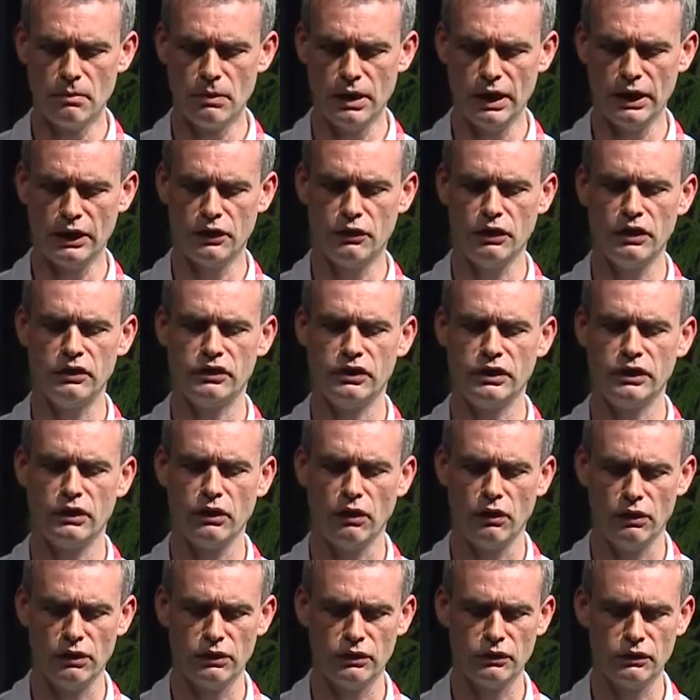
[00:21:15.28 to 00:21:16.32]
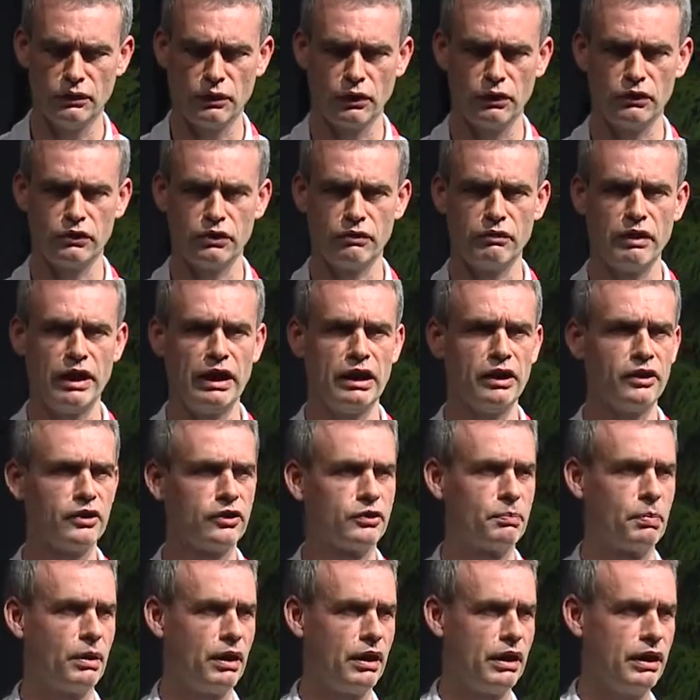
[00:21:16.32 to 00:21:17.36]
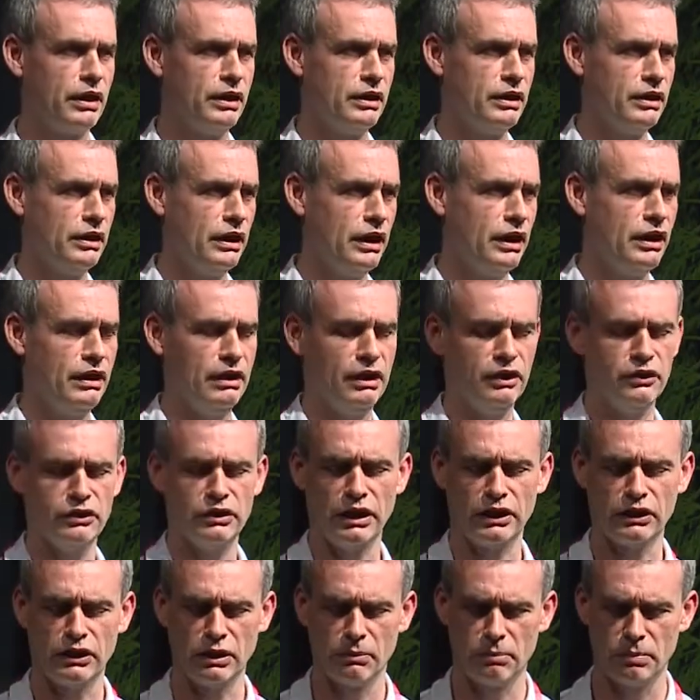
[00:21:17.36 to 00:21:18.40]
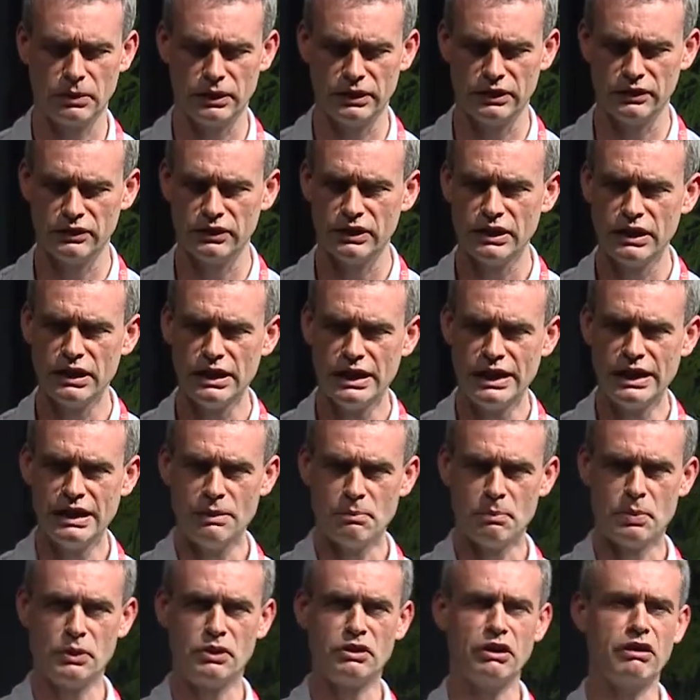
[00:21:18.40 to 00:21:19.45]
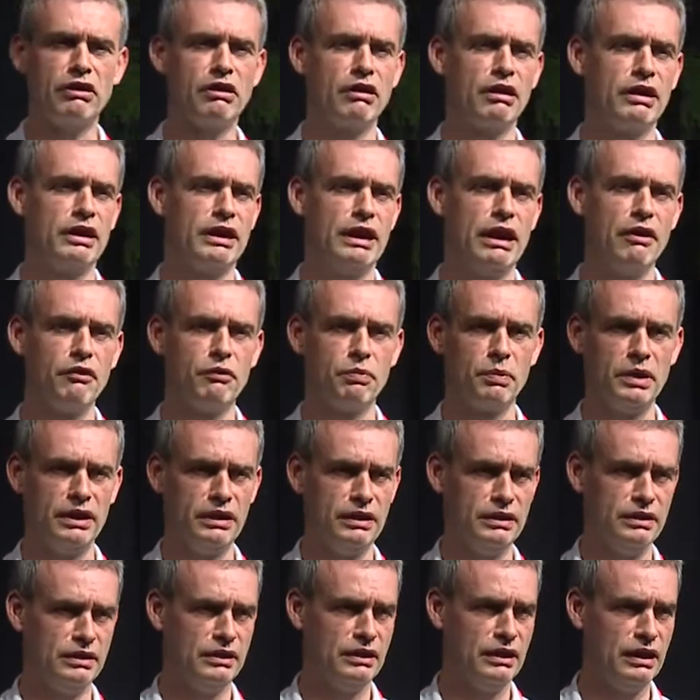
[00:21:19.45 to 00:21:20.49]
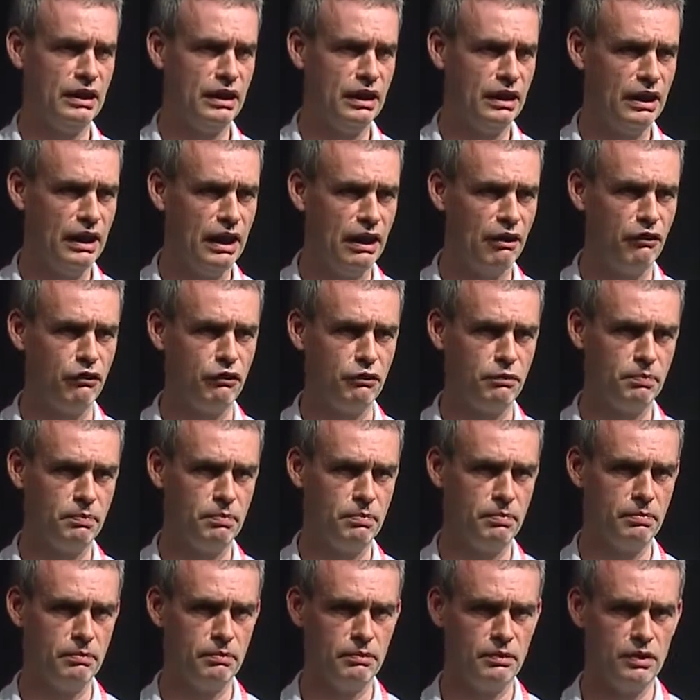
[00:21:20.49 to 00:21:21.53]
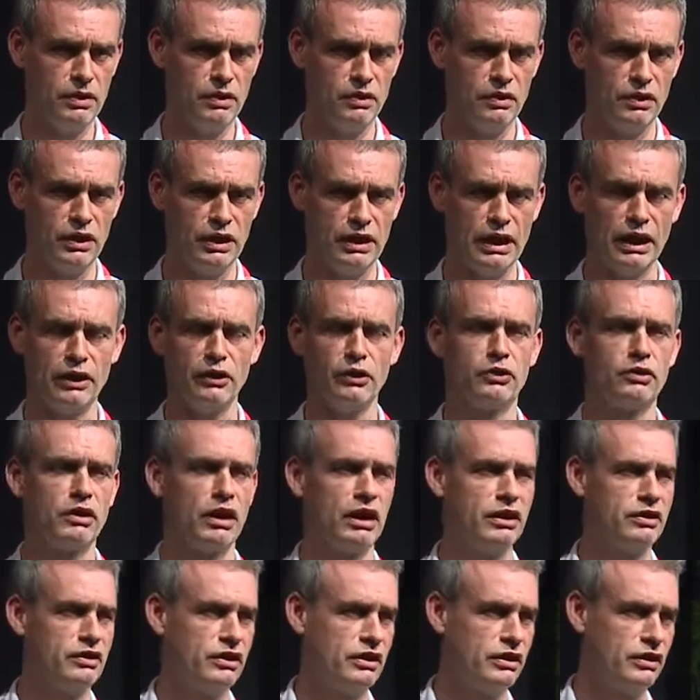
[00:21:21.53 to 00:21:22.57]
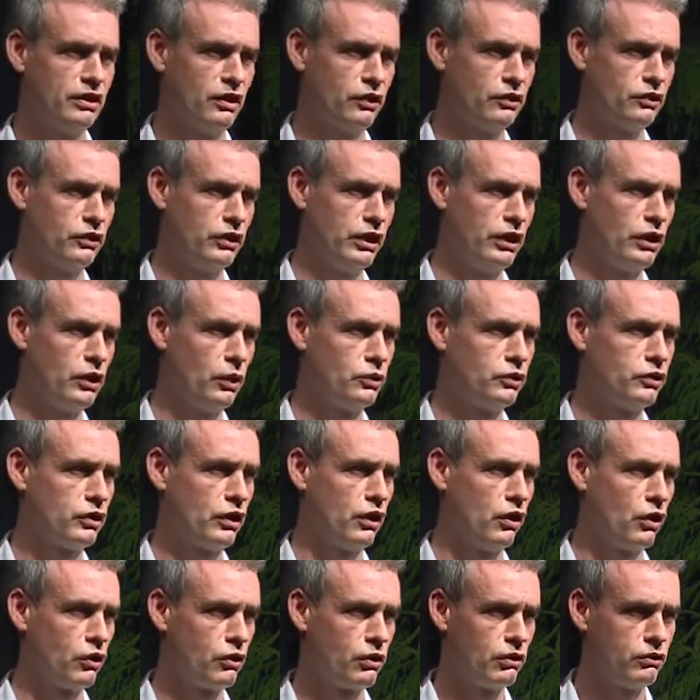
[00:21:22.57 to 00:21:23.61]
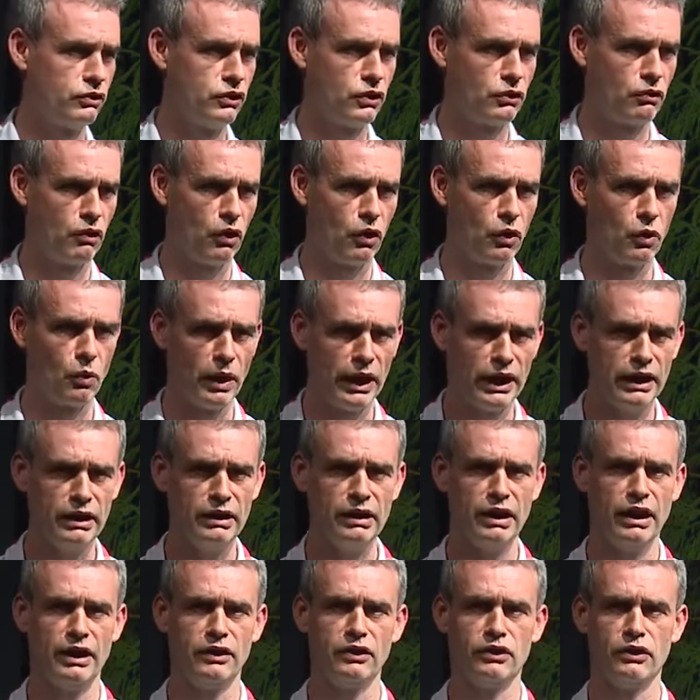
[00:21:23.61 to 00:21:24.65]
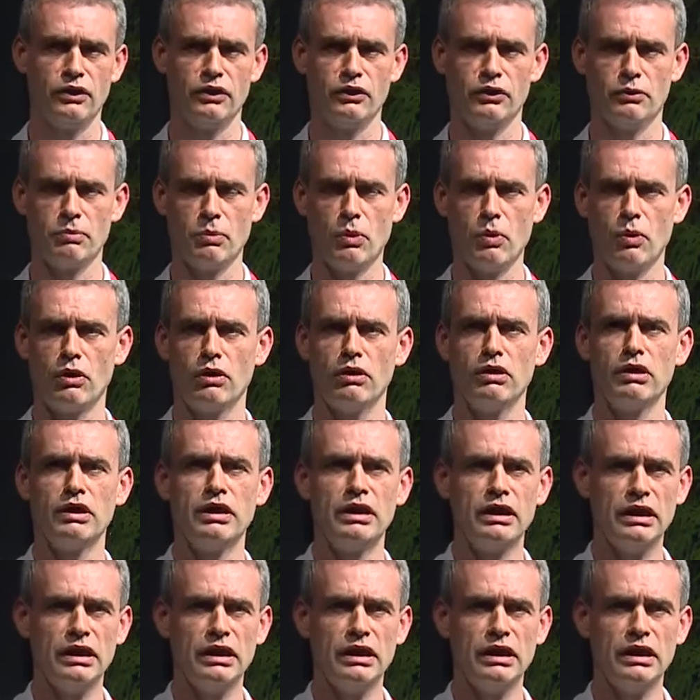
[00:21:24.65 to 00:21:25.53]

increasing calls for surveillance by internet companies, particularly if the net neutrality dossier goes the wrong way and there's more